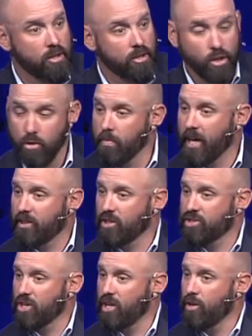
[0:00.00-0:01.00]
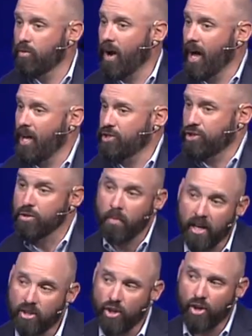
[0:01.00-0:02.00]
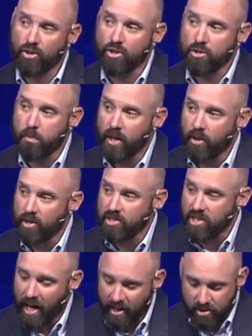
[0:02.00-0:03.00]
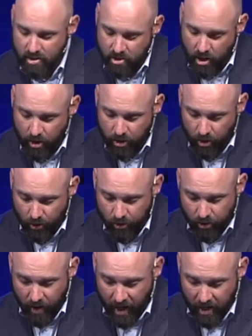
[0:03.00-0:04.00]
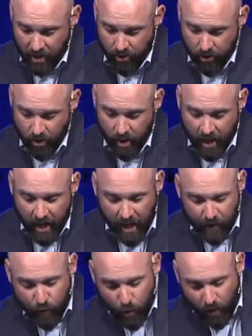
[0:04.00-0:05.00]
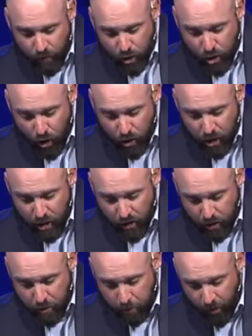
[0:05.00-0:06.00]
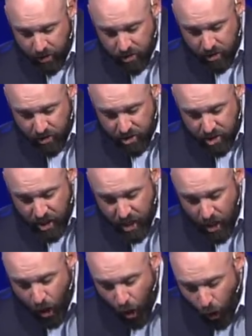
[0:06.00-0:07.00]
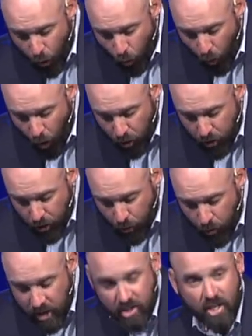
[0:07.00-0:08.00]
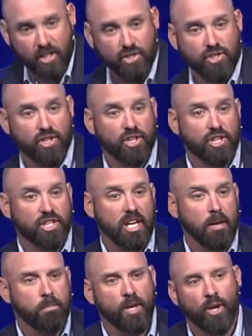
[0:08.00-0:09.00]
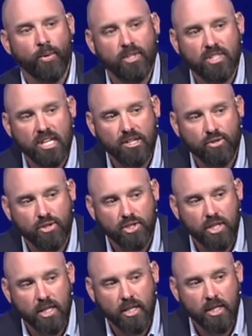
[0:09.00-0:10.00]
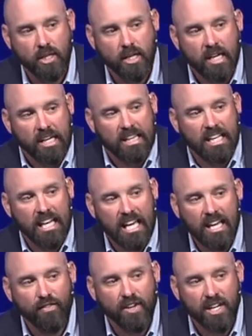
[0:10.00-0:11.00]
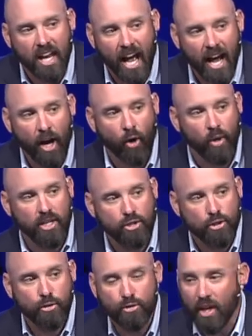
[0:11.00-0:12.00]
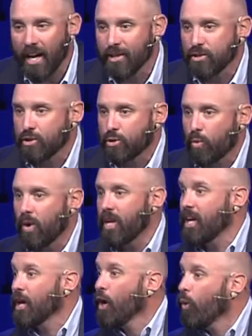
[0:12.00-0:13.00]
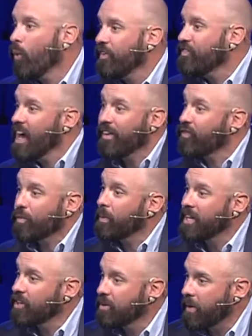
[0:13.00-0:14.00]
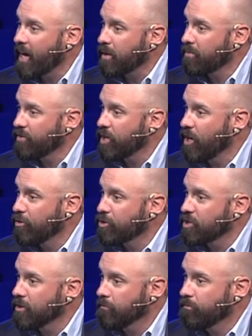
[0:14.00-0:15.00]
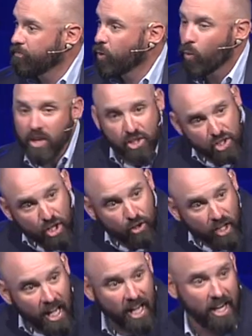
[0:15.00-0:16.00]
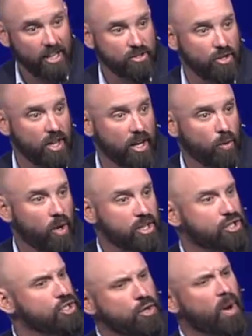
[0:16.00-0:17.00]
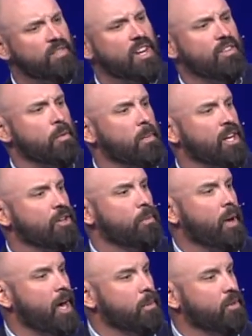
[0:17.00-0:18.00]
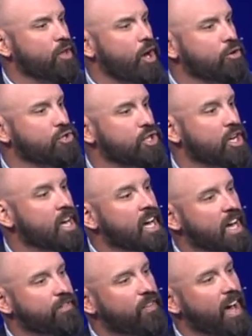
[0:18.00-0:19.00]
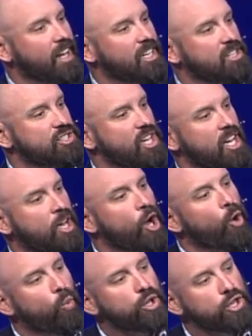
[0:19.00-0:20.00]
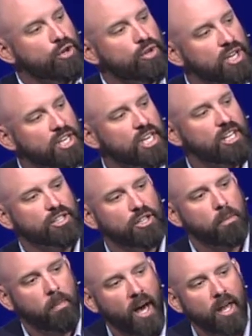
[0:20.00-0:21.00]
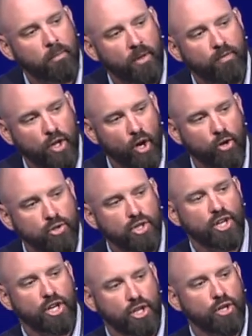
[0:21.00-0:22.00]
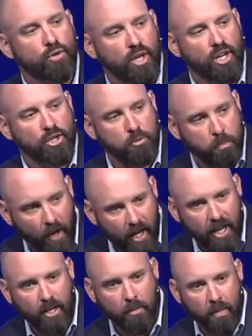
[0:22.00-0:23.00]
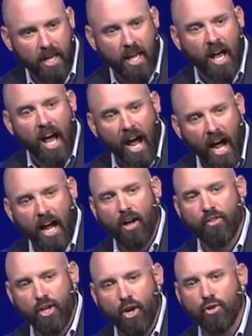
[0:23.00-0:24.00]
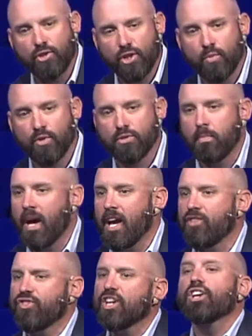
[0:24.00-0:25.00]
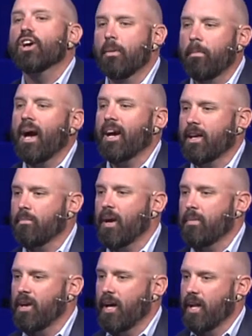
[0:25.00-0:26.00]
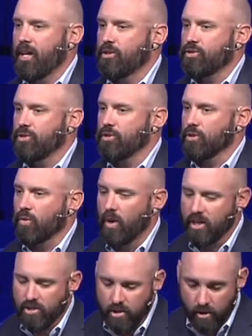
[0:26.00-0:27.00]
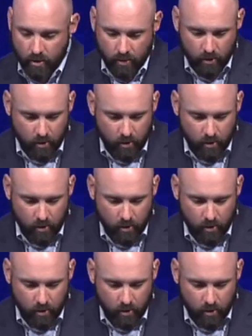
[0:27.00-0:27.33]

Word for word: Do you make the sun to rise? Do you make the earth to spin on its axis? No, you don't do that either. Have you ever journeyed to the springs of the sea or walked in the recesses of the deep? You know what's interesting? That even now, in 2020, we've never been to the bottom of the ocean. We still can't answer that question. You haven't even been to the bottom of the ocean. In fact, he's saying, when you can get to the bottom of the ocean and you can explain to me how the ocean was made, then come back and maybe I'll answer your question.